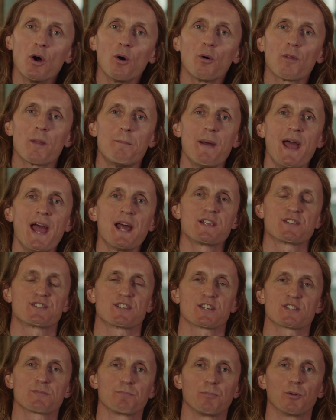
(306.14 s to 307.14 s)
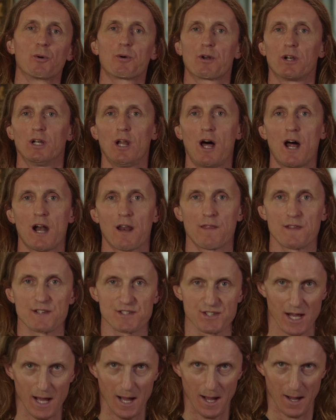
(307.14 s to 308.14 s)
though the band has explored a lot of
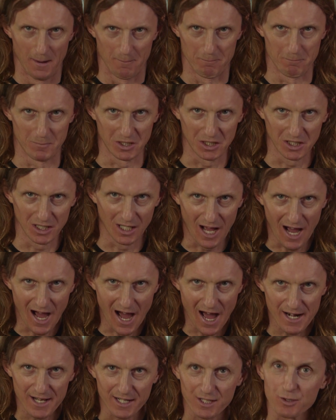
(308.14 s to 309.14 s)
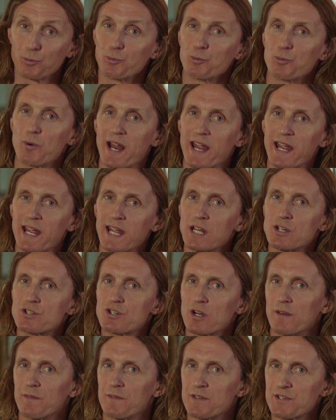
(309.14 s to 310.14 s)
this melodic range
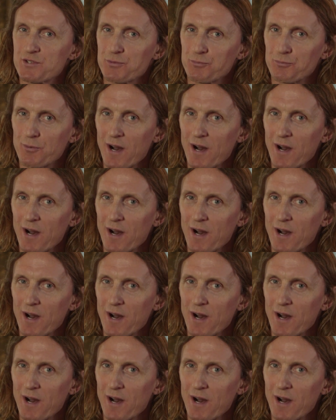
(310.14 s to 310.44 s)
on this